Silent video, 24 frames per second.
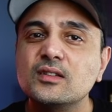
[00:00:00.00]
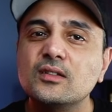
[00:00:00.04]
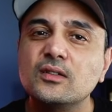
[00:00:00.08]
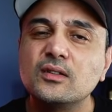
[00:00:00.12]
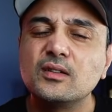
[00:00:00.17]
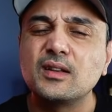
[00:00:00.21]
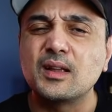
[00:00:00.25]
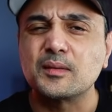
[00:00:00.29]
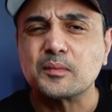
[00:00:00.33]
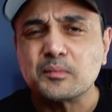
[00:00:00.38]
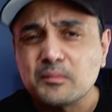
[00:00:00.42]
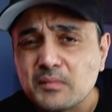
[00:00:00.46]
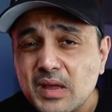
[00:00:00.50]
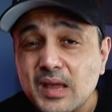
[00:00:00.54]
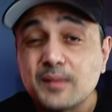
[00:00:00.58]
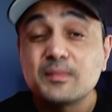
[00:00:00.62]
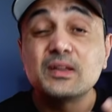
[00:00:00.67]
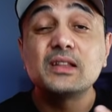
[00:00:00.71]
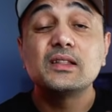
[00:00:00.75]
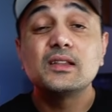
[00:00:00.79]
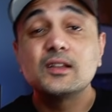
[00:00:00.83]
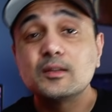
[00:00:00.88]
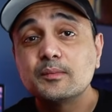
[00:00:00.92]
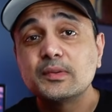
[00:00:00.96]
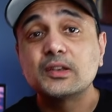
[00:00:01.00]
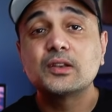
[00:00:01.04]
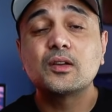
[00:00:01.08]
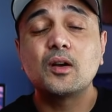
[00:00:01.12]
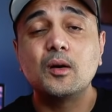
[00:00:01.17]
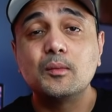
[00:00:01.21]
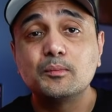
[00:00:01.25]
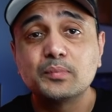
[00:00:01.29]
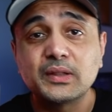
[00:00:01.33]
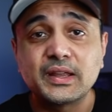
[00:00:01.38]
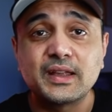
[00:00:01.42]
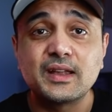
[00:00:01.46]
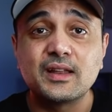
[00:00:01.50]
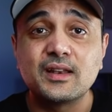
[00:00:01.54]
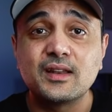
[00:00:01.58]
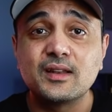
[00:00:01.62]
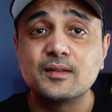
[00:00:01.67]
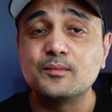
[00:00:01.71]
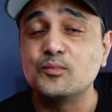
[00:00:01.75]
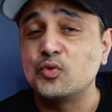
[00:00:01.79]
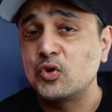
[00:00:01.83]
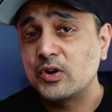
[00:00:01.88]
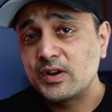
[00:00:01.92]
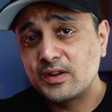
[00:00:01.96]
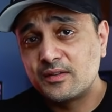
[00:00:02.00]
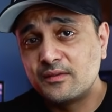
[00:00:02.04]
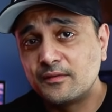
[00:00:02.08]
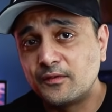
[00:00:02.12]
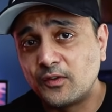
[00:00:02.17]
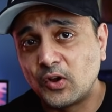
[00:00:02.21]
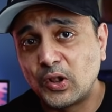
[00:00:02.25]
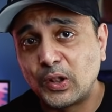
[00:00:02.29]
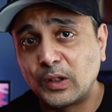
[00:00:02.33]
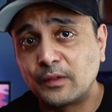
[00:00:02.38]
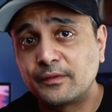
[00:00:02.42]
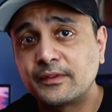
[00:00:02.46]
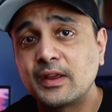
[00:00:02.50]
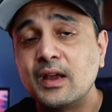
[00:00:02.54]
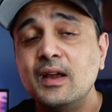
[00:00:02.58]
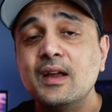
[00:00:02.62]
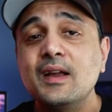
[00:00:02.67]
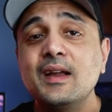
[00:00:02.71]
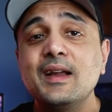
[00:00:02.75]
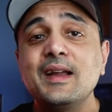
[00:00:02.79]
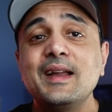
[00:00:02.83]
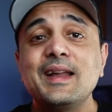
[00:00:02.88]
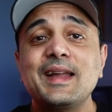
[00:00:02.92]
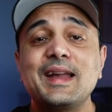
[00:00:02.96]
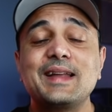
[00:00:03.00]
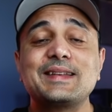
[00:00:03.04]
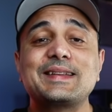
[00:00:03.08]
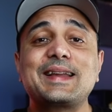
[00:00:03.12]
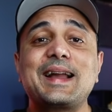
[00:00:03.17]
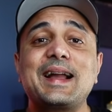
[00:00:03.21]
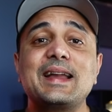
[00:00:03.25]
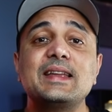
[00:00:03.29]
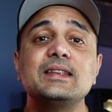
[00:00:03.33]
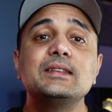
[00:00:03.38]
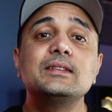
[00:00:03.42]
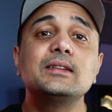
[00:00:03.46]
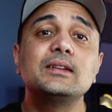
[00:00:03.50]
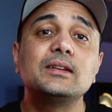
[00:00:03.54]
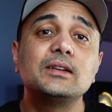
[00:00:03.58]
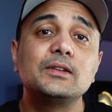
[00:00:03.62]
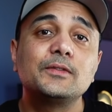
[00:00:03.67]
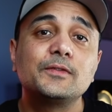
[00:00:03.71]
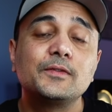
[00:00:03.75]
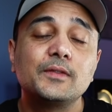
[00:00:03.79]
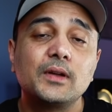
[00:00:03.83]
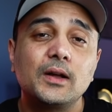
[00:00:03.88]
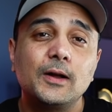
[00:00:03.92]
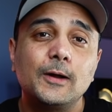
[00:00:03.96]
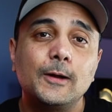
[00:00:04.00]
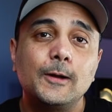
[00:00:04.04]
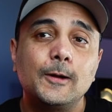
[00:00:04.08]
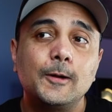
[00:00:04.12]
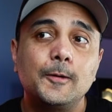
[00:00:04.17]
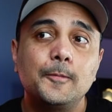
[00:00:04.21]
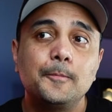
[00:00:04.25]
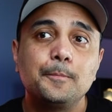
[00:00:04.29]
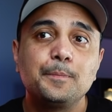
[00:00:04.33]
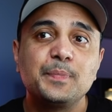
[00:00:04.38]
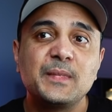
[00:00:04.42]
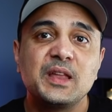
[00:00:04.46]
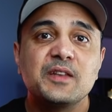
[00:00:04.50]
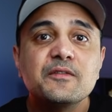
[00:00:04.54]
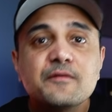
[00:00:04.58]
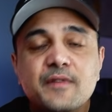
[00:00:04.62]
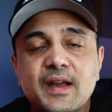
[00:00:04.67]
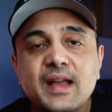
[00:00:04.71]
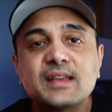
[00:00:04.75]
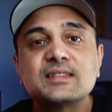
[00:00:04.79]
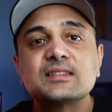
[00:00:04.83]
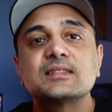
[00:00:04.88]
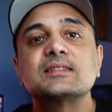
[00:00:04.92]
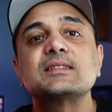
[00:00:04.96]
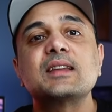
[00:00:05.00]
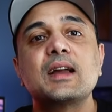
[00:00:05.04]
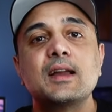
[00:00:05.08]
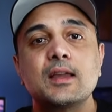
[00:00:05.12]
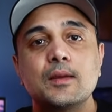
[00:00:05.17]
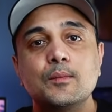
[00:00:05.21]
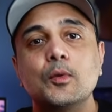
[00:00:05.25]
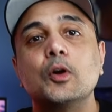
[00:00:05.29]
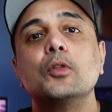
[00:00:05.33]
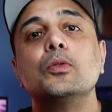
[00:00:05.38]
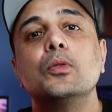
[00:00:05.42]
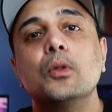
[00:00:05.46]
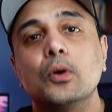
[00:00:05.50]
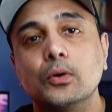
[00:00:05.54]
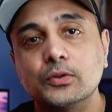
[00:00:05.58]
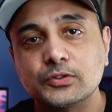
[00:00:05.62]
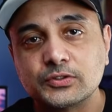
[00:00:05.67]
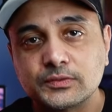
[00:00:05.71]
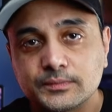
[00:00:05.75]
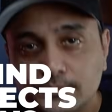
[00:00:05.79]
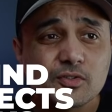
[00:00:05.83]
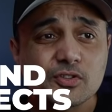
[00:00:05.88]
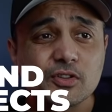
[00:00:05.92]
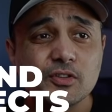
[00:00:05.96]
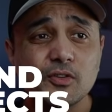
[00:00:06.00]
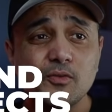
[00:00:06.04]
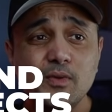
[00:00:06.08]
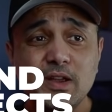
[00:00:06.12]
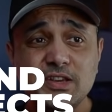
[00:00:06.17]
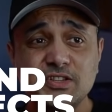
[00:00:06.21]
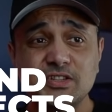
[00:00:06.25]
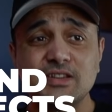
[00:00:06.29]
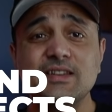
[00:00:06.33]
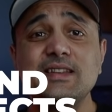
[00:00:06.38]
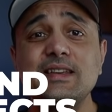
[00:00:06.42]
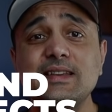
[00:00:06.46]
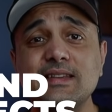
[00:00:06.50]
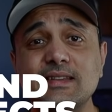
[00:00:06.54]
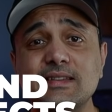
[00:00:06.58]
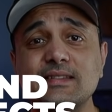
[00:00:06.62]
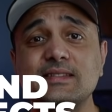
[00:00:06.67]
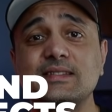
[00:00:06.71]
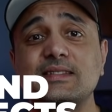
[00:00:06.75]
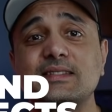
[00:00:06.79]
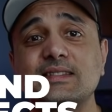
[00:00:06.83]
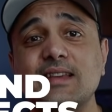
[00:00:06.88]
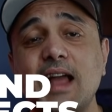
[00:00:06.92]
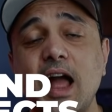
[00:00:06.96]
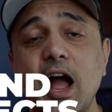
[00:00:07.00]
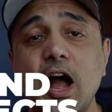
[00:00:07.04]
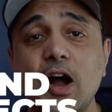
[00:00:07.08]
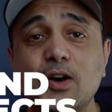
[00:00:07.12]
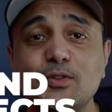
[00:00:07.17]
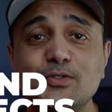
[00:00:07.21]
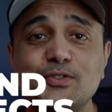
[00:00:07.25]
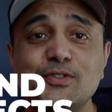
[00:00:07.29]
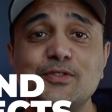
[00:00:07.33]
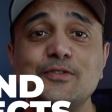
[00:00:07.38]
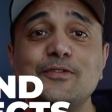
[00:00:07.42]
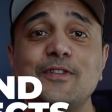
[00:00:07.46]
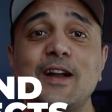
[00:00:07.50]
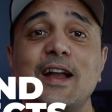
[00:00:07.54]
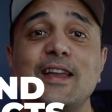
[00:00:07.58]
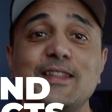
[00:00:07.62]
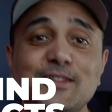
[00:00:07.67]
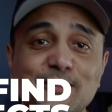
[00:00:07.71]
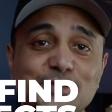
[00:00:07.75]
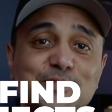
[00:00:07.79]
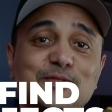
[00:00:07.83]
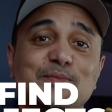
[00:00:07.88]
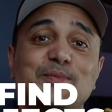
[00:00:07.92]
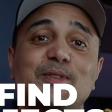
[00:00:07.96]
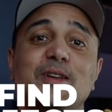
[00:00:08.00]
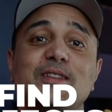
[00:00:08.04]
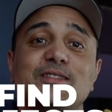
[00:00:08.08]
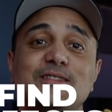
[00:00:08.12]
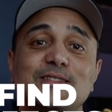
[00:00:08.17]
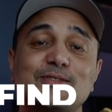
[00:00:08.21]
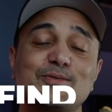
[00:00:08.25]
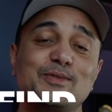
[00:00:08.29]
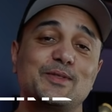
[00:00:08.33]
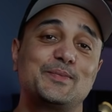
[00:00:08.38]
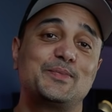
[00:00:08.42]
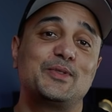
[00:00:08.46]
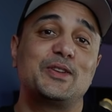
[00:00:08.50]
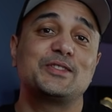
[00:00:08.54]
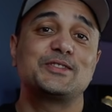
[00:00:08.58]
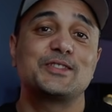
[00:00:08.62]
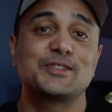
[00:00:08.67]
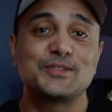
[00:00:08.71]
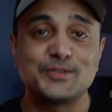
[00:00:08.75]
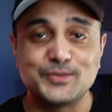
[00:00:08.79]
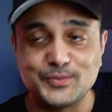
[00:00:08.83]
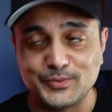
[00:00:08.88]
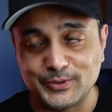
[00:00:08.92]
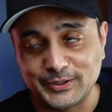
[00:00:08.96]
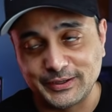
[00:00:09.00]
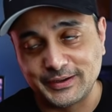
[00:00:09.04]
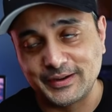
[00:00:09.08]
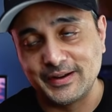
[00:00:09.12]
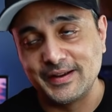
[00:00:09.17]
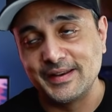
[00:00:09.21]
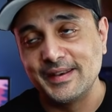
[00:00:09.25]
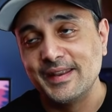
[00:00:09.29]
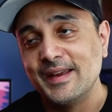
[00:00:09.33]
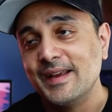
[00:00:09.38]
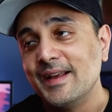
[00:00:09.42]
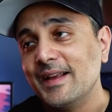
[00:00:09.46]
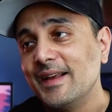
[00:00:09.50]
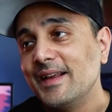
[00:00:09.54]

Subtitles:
you know, like maybe a little bit complicated, more involved, and kind of invest time on those. So the question is, how do you find those projects? What projects to work on?